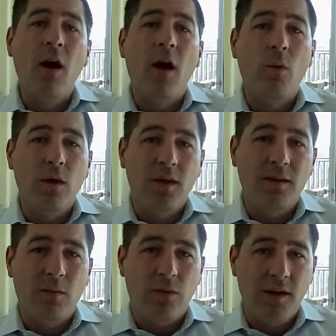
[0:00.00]
are willing
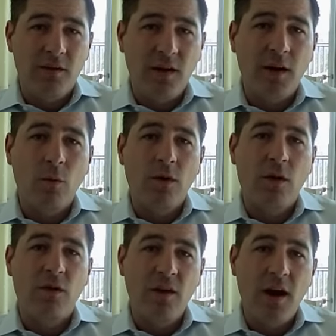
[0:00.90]
to play chicken with
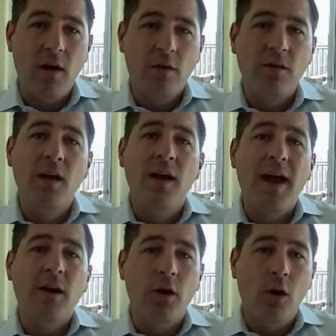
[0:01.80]
our shares
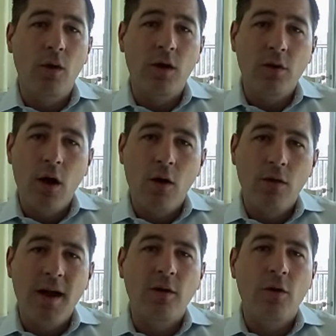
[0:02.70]
and go it
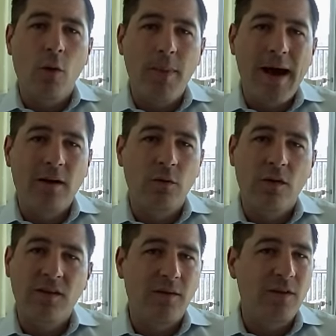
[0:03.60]
alone and go back to a
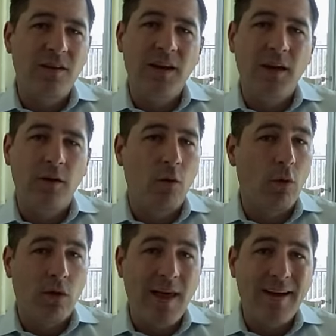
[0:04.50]
17
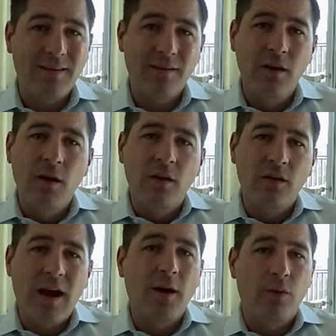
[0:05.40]
or less
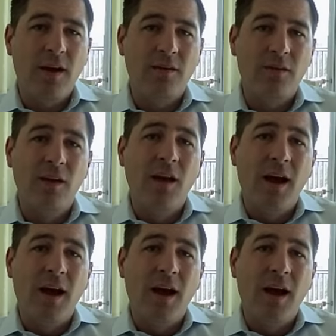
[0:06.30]
stock price.